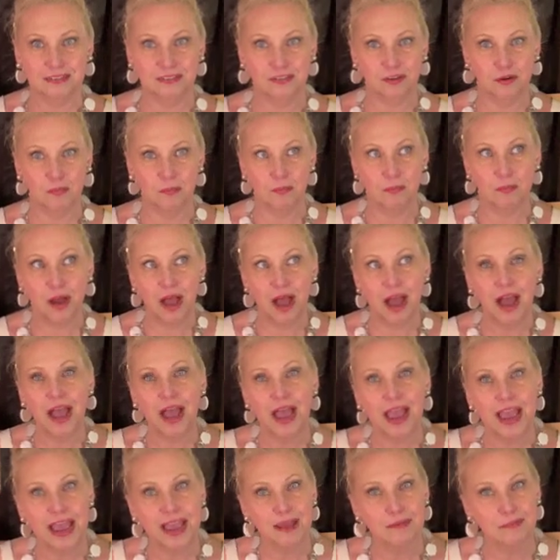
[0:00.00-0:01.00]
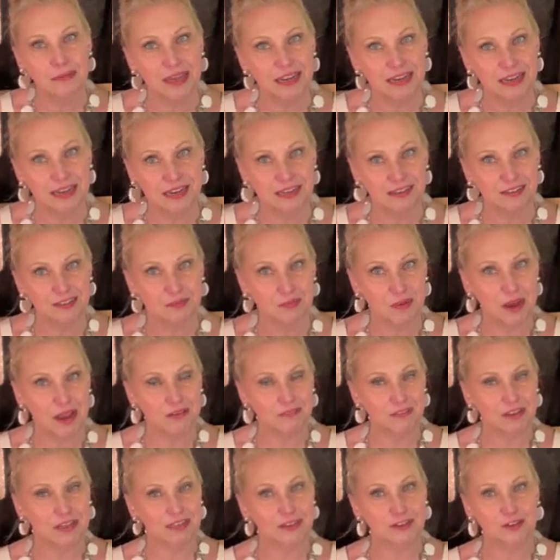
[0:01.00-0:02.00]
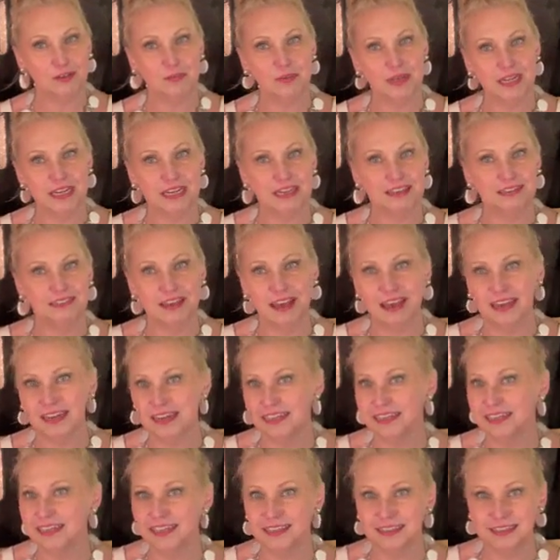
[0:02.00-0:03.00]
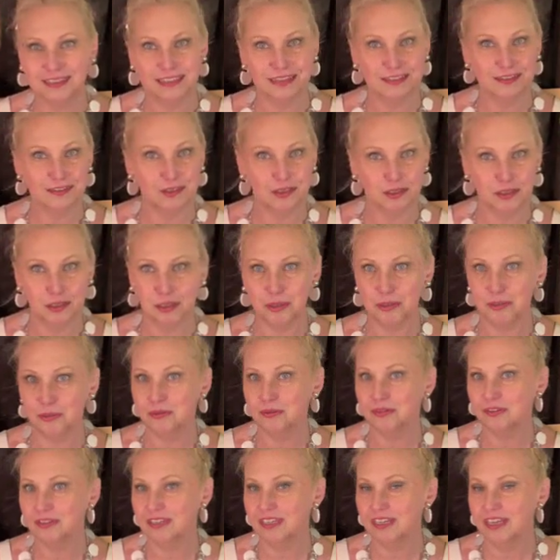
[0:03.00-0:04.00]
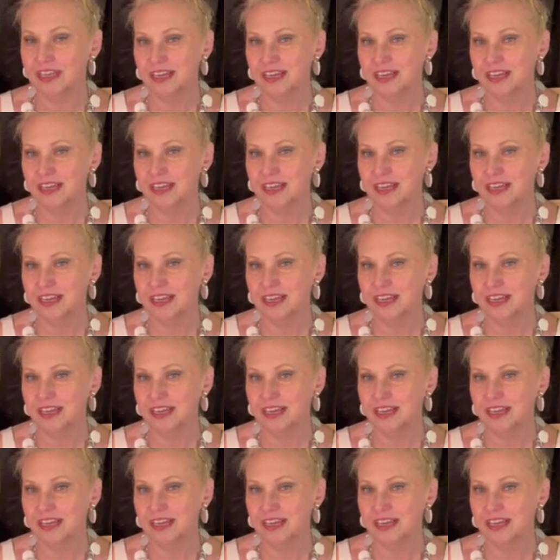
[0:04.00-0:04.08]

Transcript: They're my minis, my vintage minis. I didn't get these used.